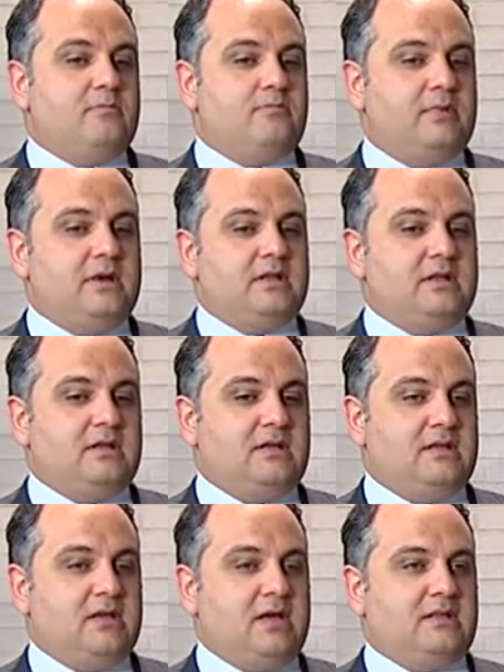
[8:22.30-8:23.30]
But
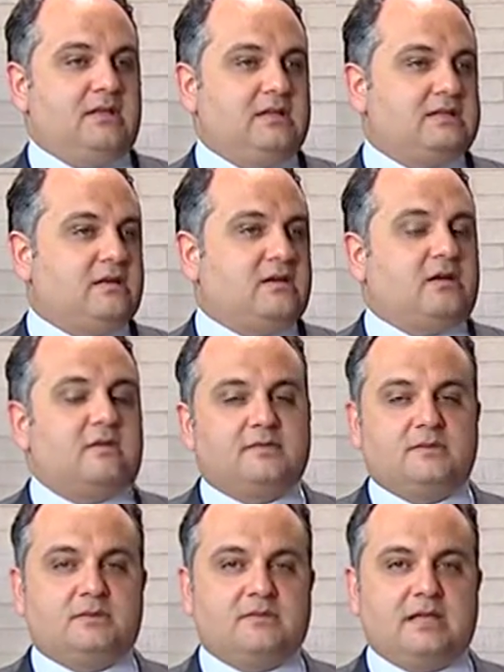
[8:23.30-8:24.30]
I think it's an
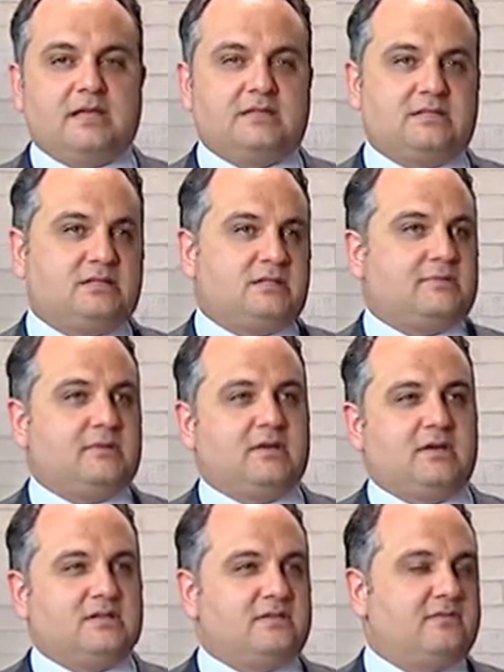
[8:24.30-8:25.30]
uncomfortable test just
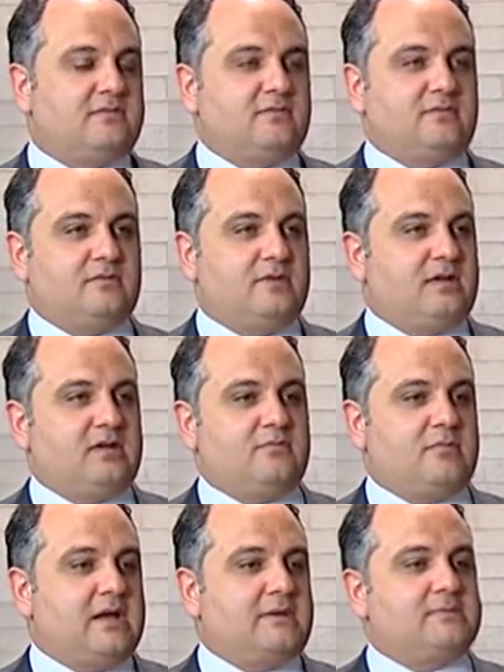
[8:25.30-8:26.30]
because of
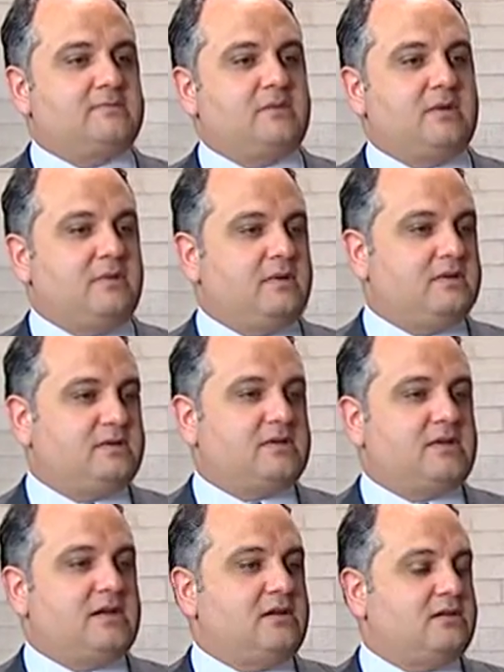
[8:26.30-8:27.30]
perhaps maybe
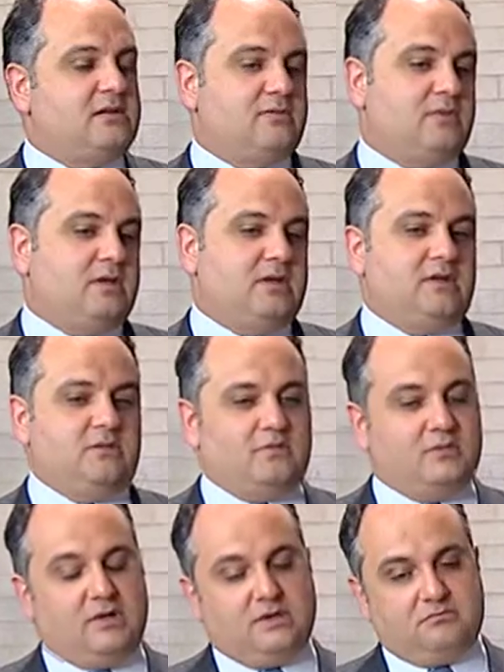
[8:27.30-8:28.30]
societally
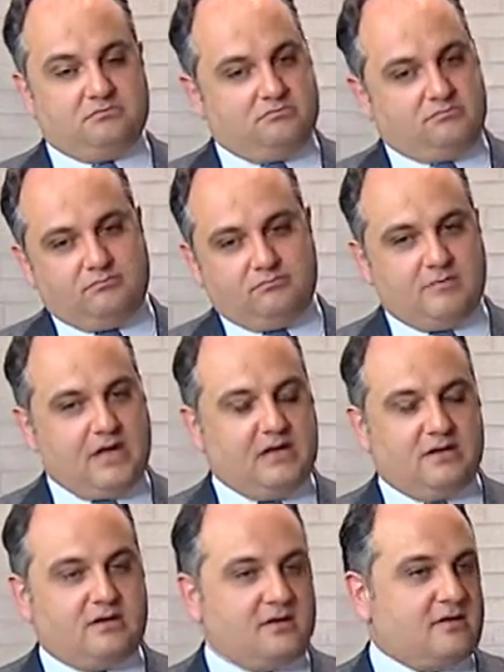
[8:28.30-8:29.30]
we make
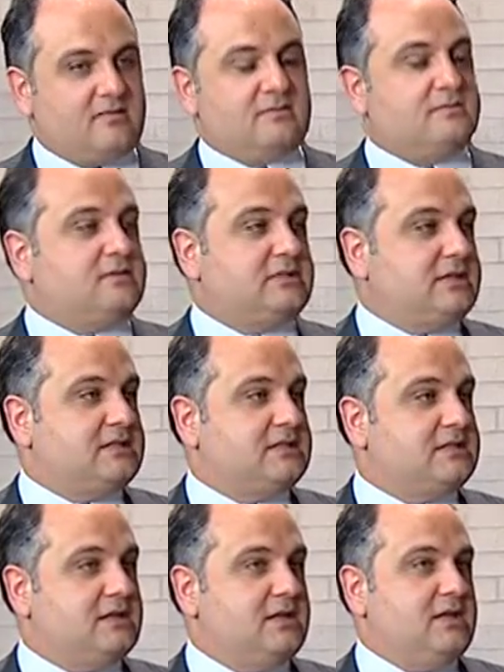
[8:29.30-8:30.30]
it an uncomfortable
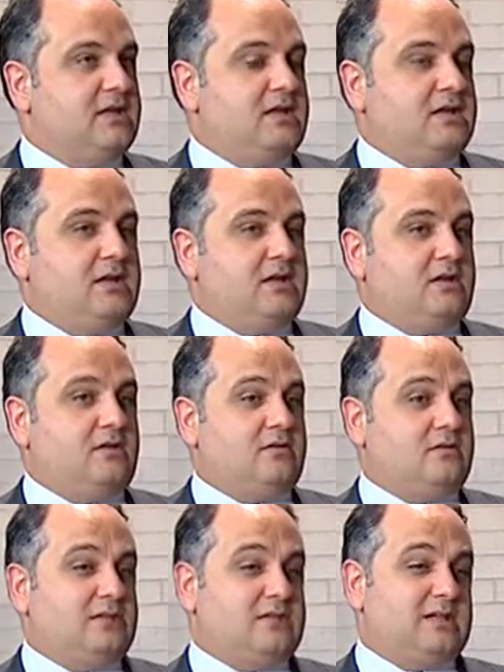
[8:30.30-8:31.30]
test. You
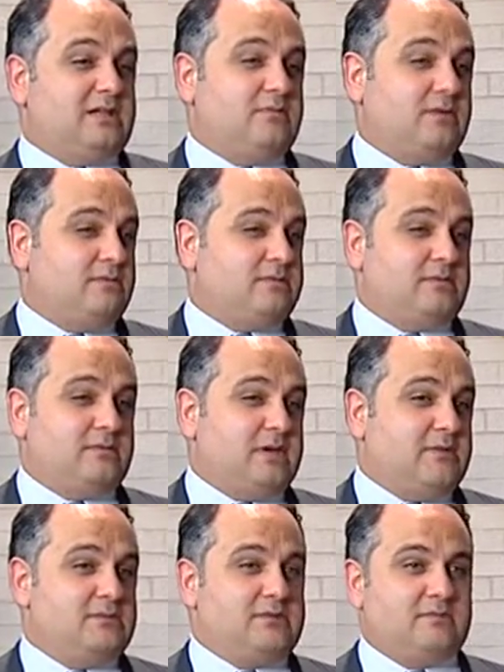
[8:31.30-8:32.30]
know, just like we
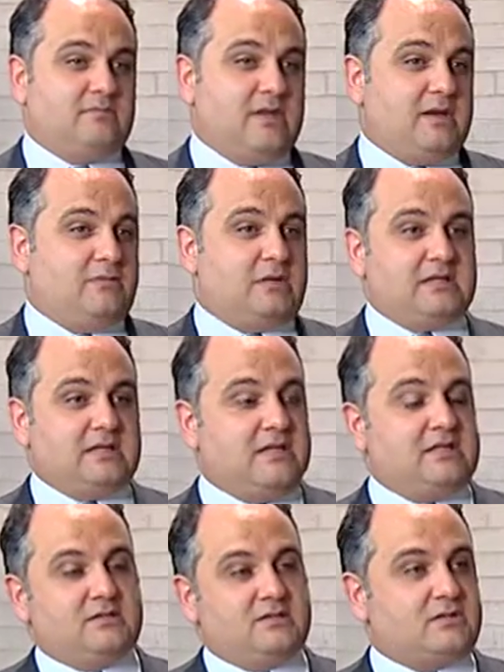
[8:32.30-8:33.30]
sometimes make breast
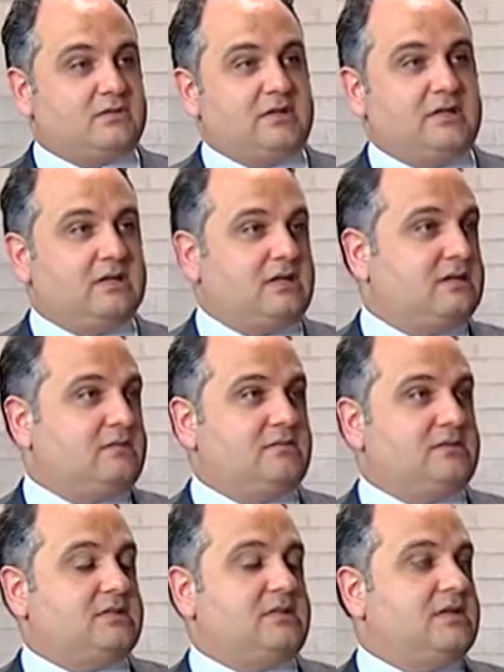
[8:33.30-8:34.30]
cancer screening
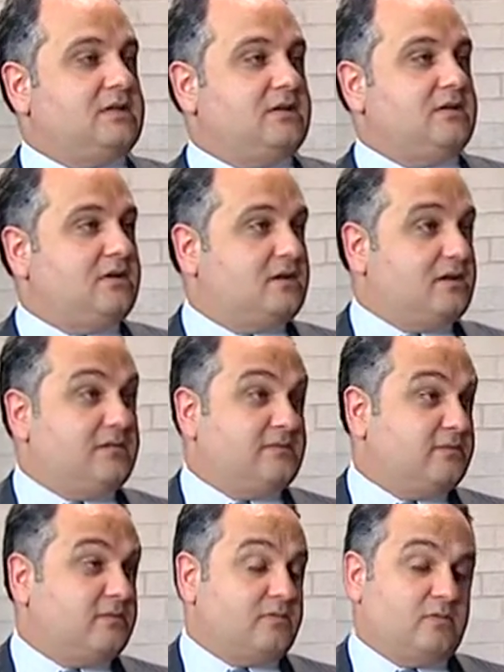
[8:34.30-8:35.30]
slightly
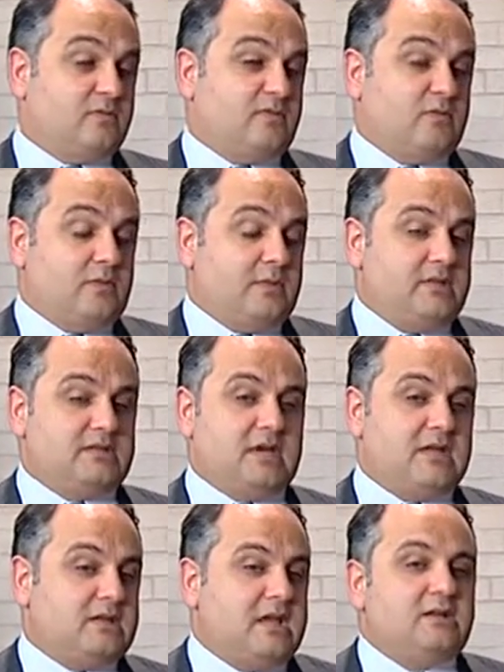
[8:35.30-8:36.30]
uncomfortable for women. So
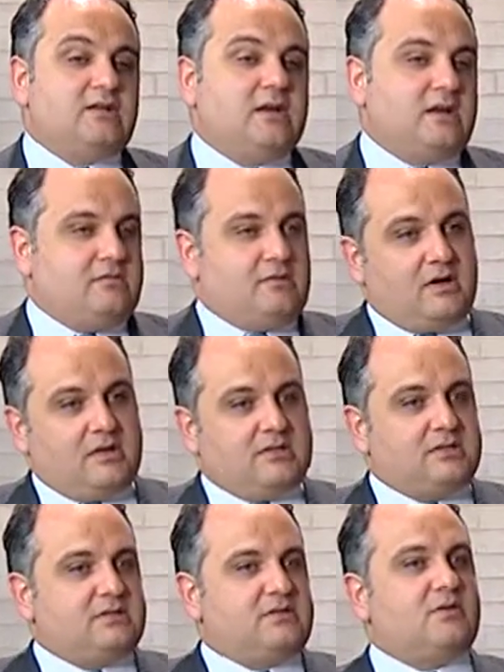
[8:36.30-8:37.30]
I
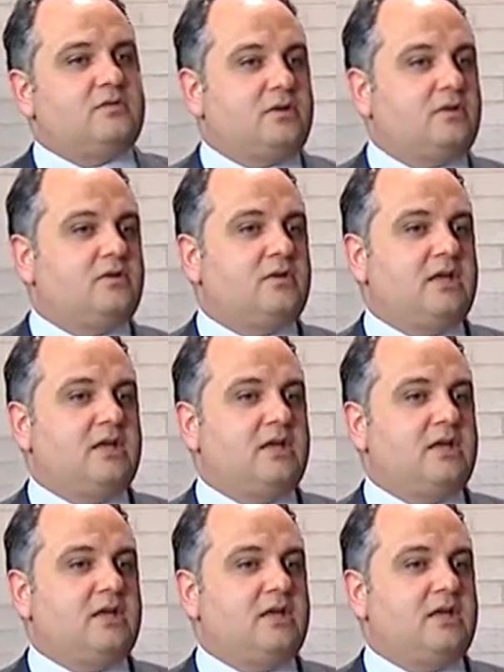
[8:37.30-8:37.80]
honestly don't know.